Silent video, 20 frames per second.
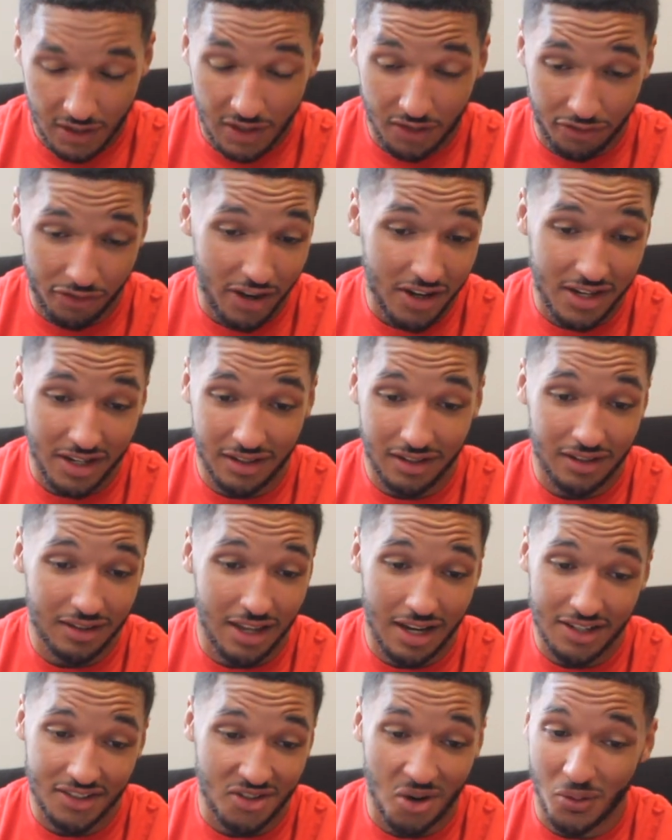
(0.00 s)
defending
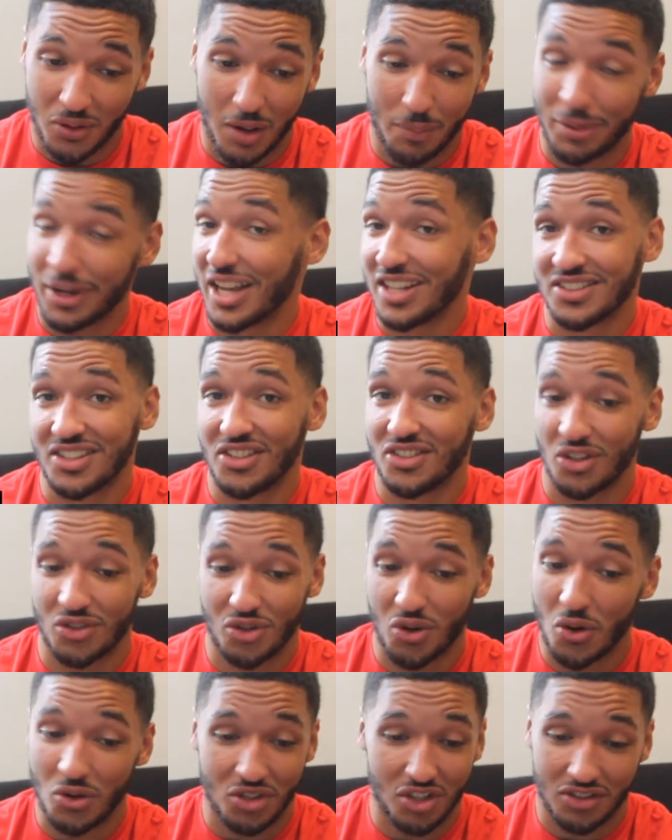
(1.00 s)
that he's going up against is
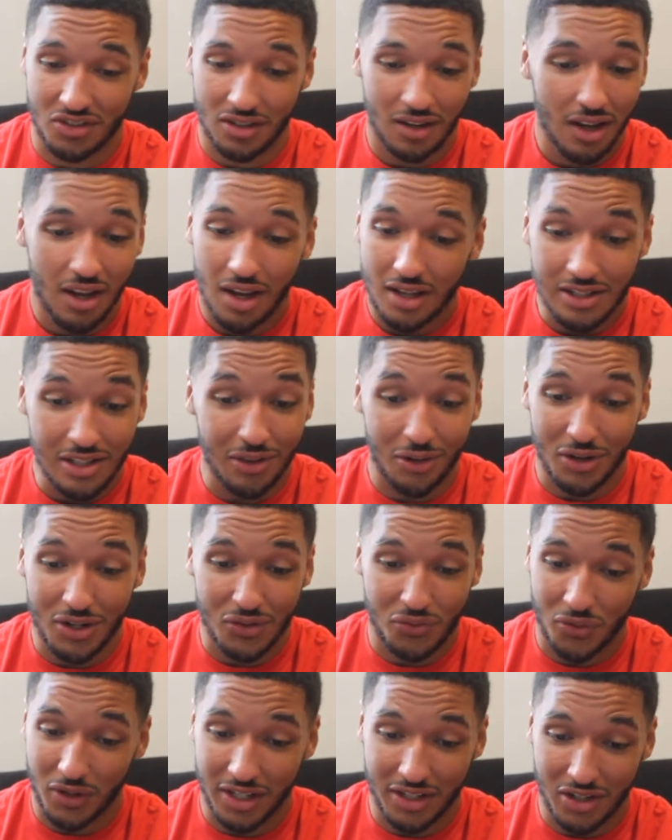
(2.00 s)
atrocious. It's either
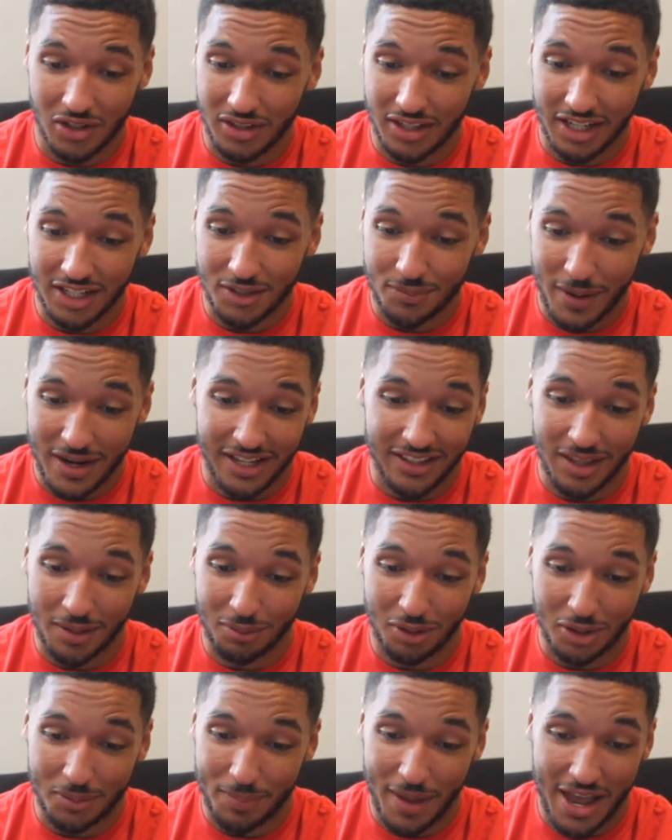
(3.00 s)
he's really good that he's making
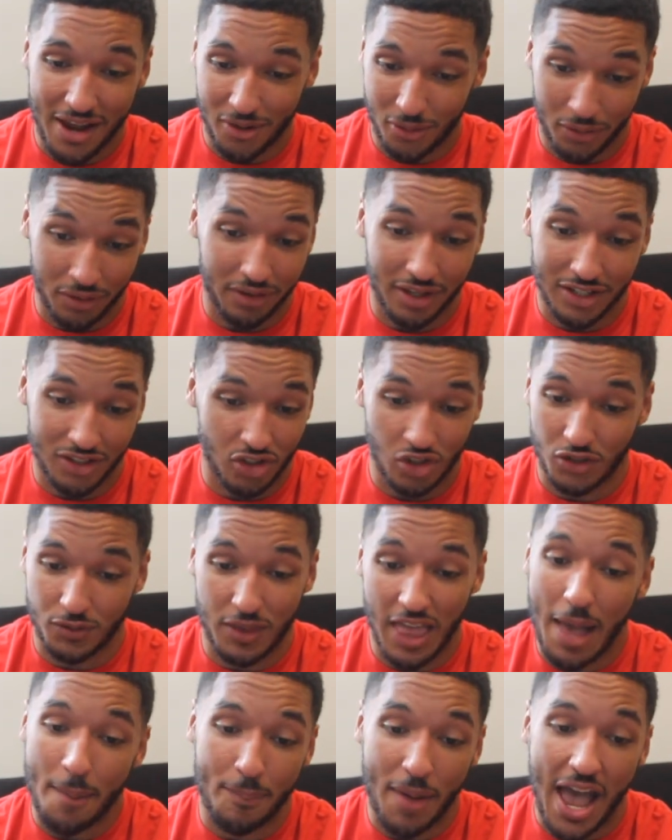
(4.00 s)
them look bad, or it's
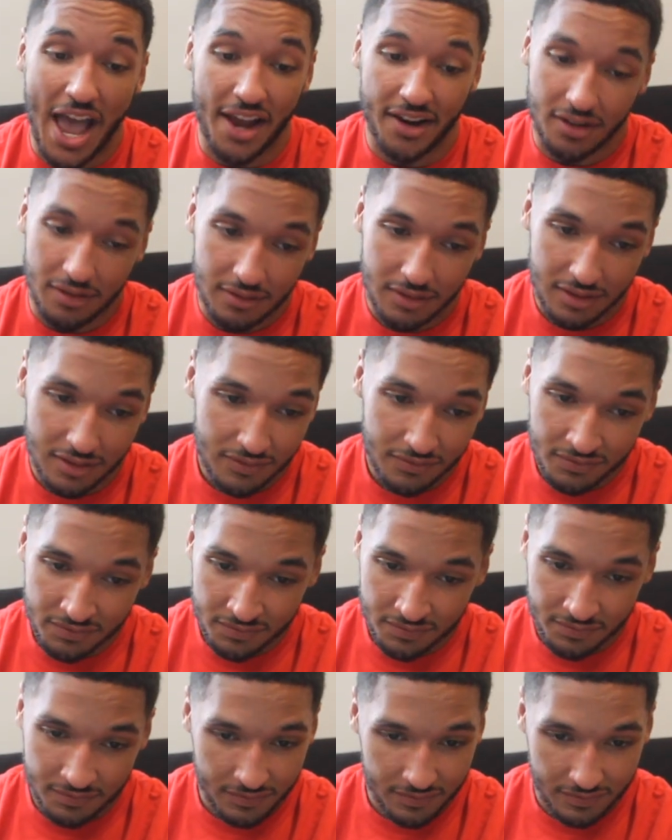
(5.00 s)
just that bad.
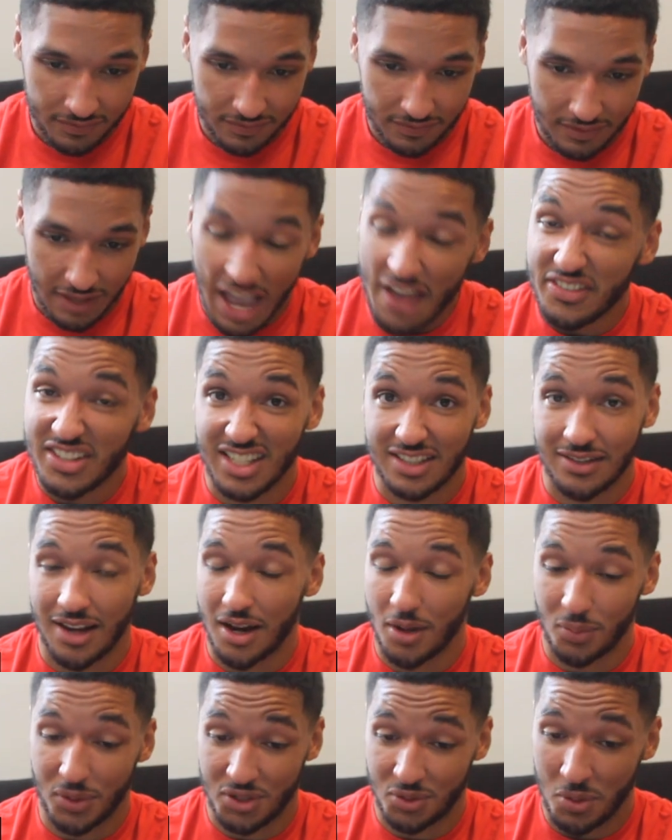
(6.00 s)
Haven't
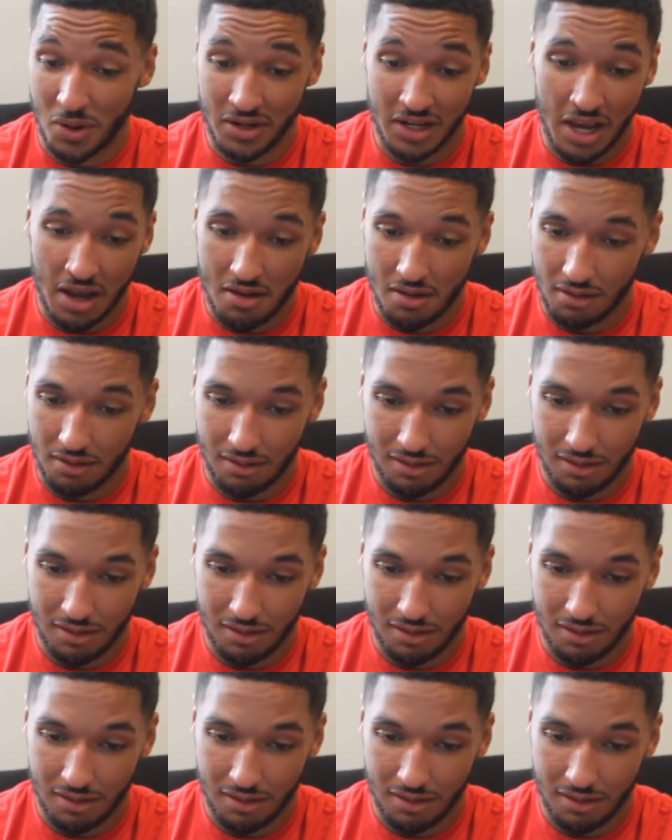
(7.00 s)
decided which one yet.